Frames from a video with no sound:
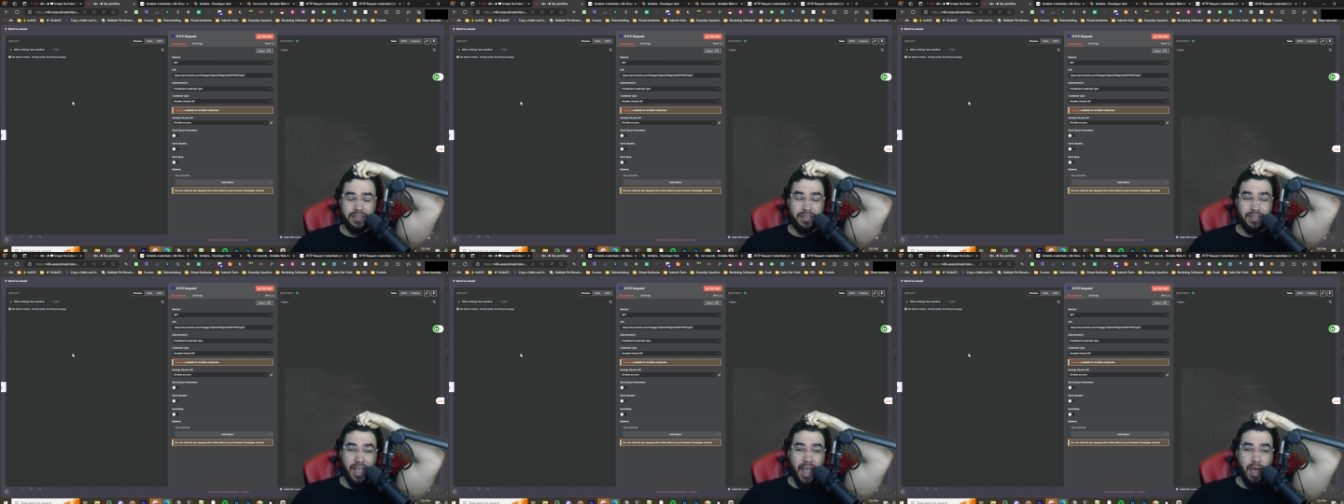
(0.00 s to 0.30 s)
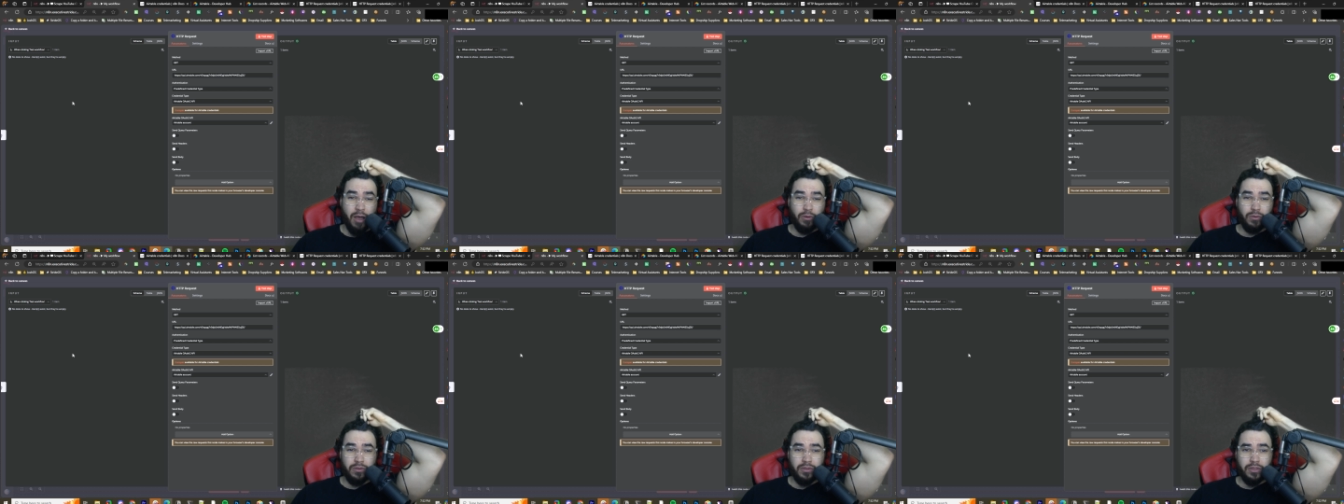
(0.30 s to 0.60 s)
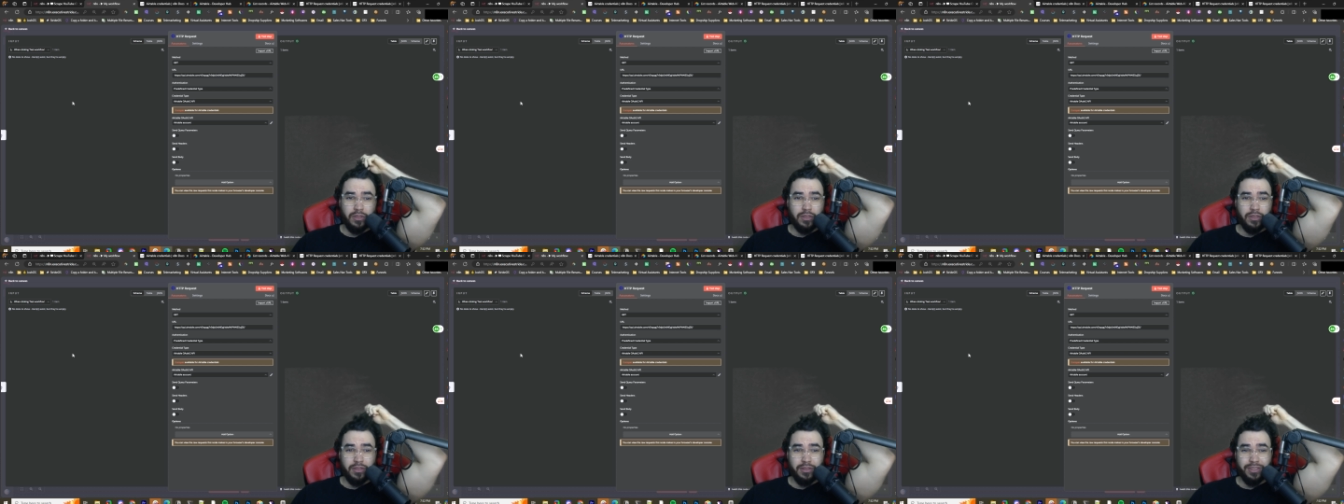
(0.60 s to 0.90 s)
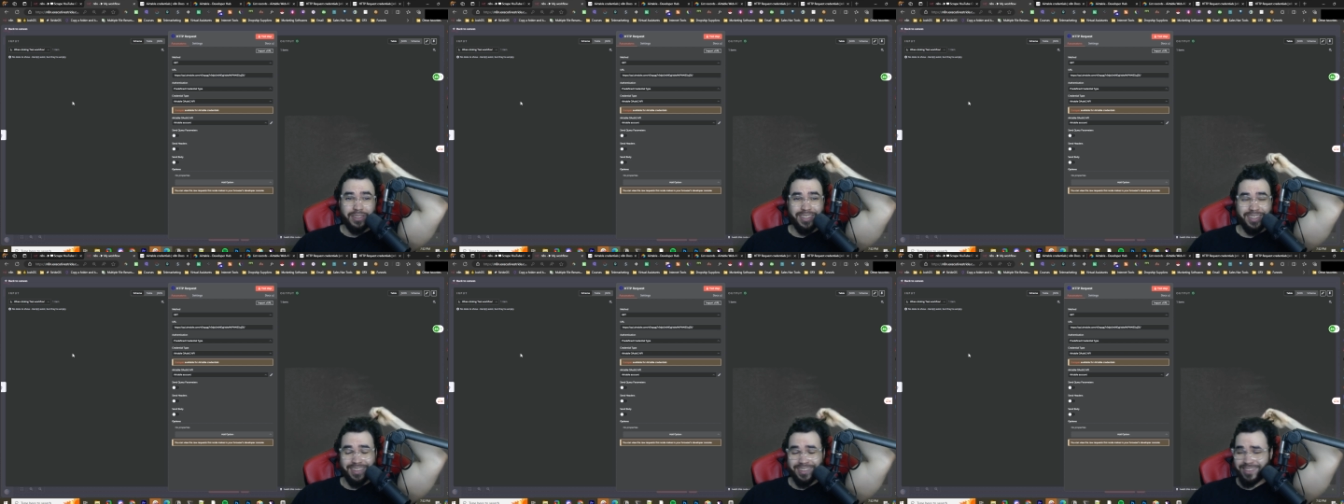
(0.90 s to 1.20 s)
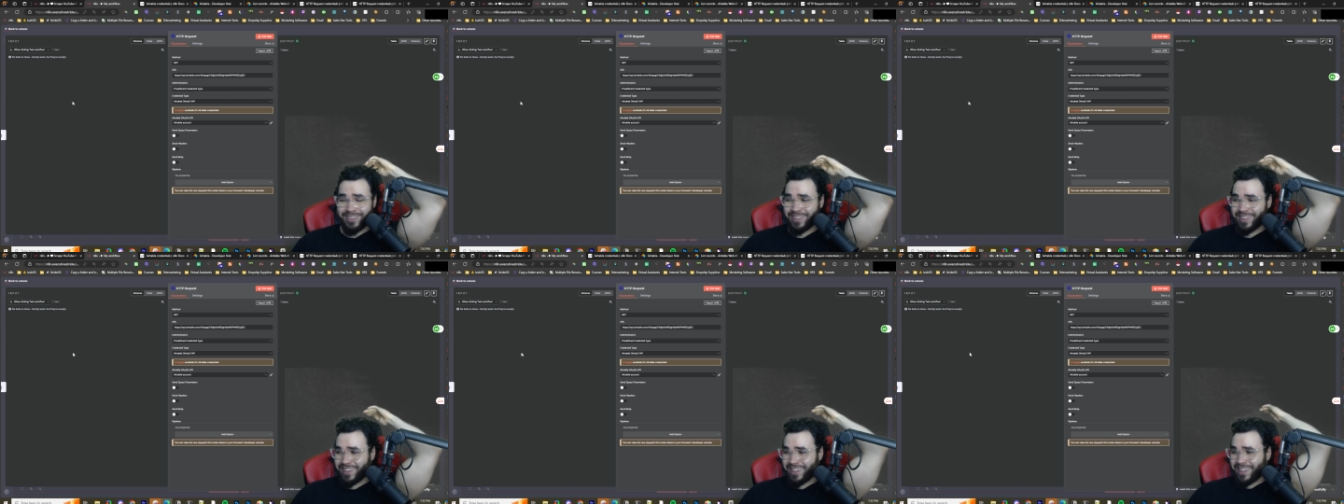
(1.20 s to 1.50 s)
thousand
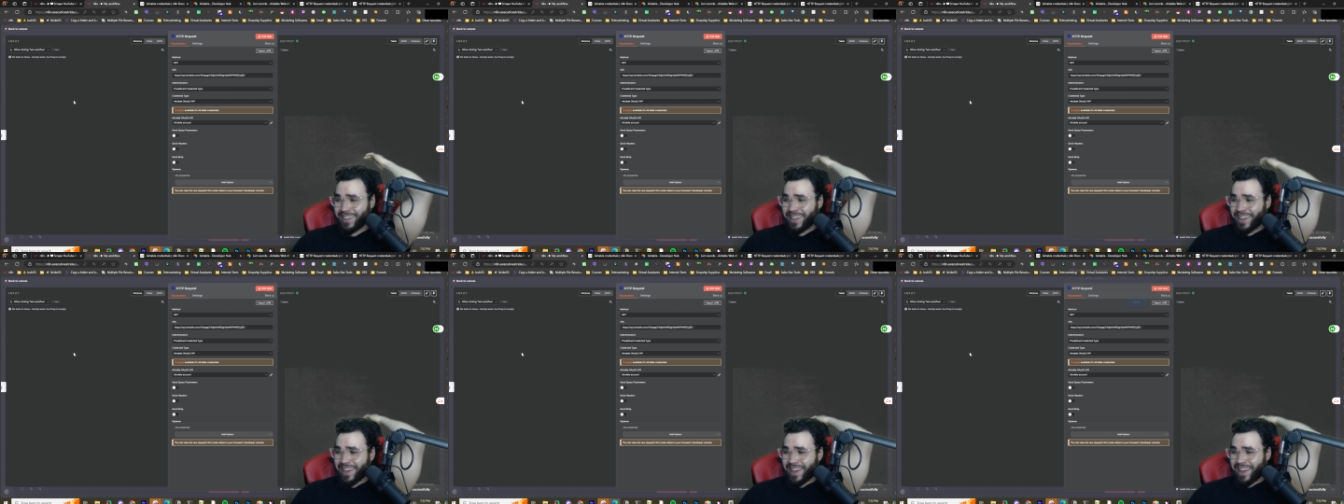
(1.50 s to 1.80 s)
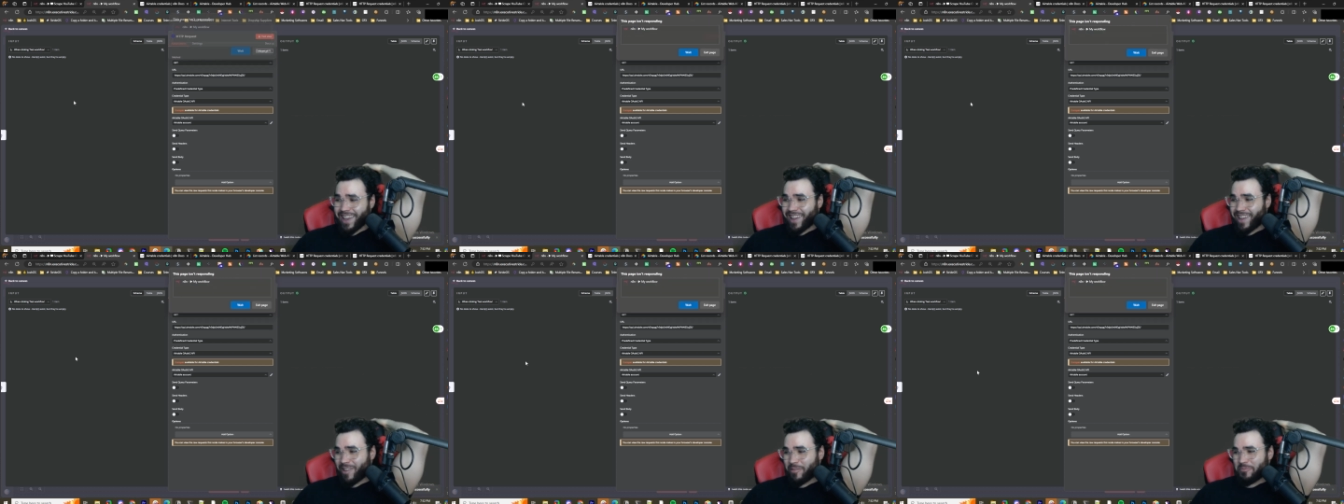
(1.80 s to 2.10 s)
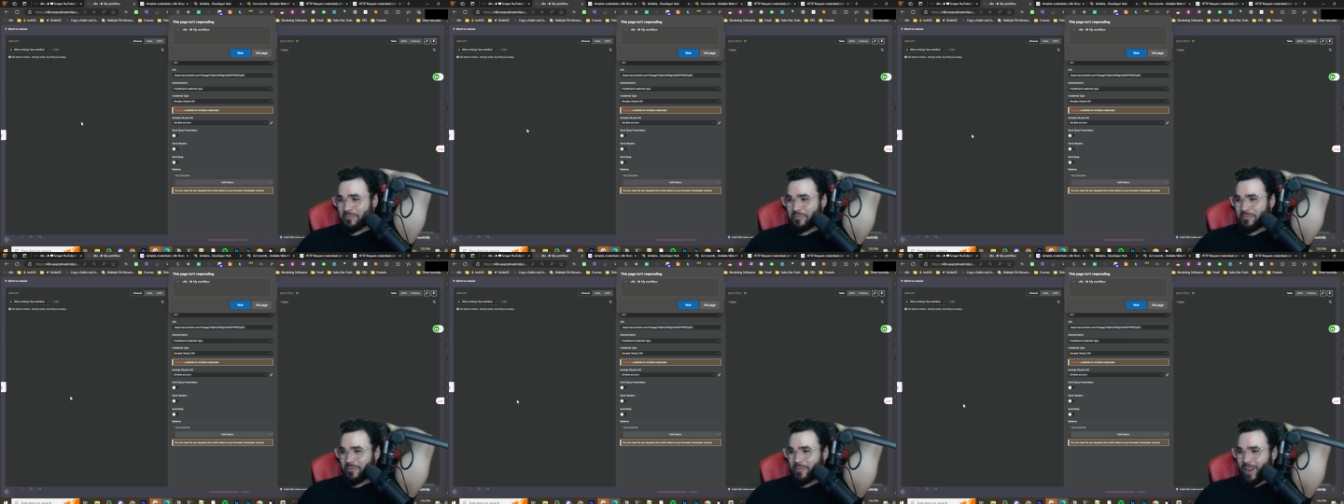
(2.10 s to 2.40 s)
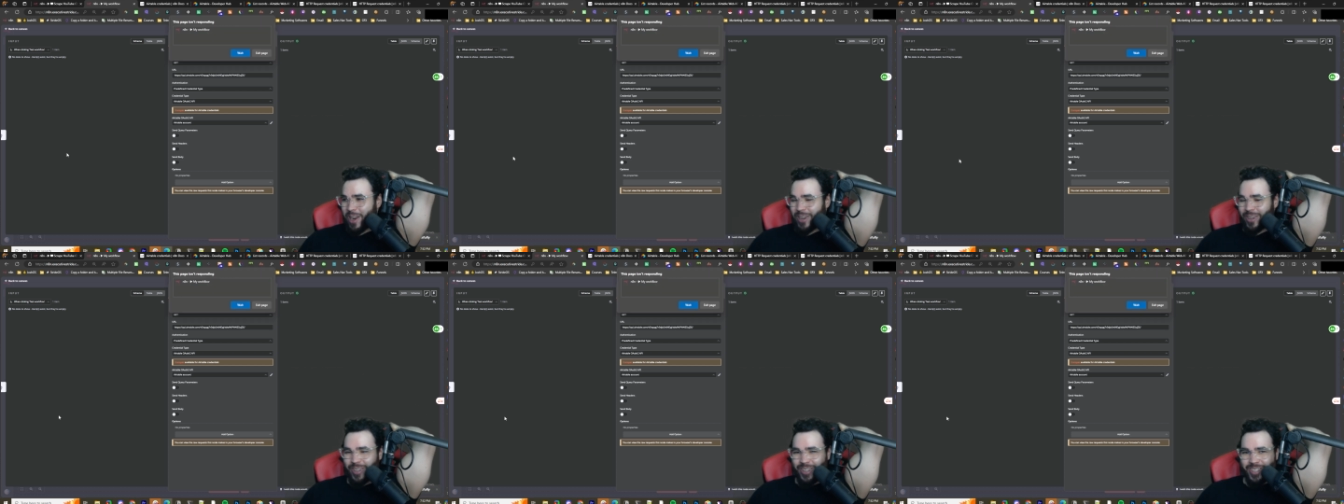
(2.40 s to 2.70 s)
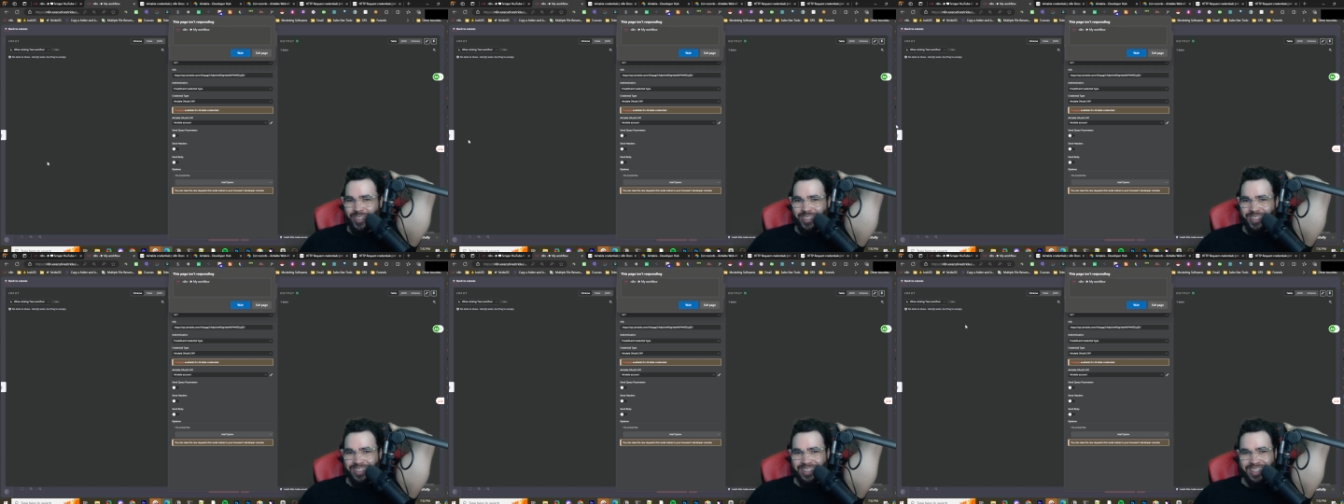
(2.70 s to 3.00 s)
um
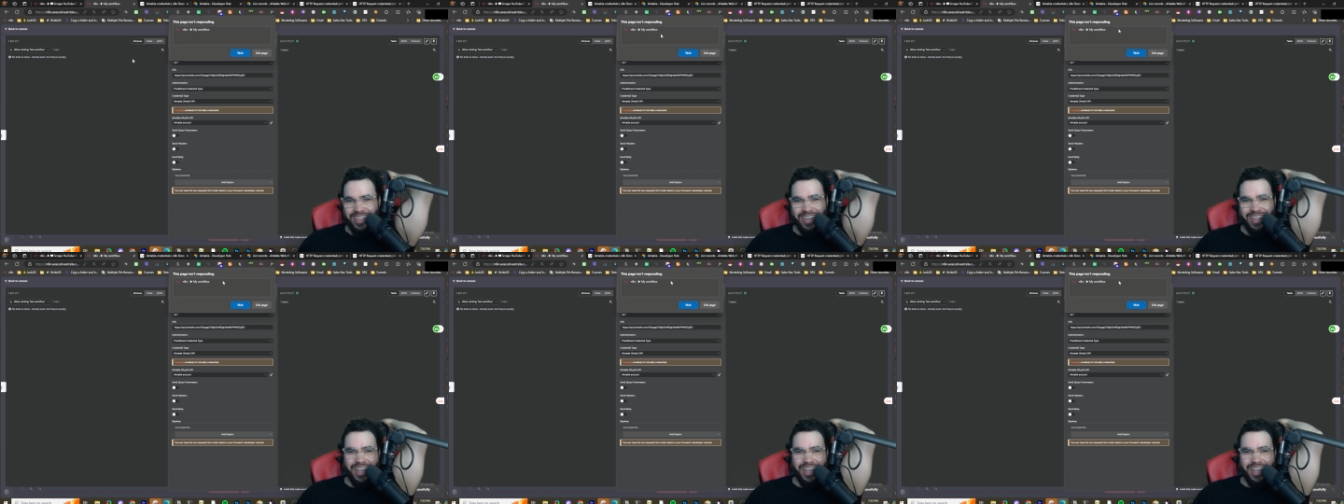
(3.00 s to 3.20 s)
records in it.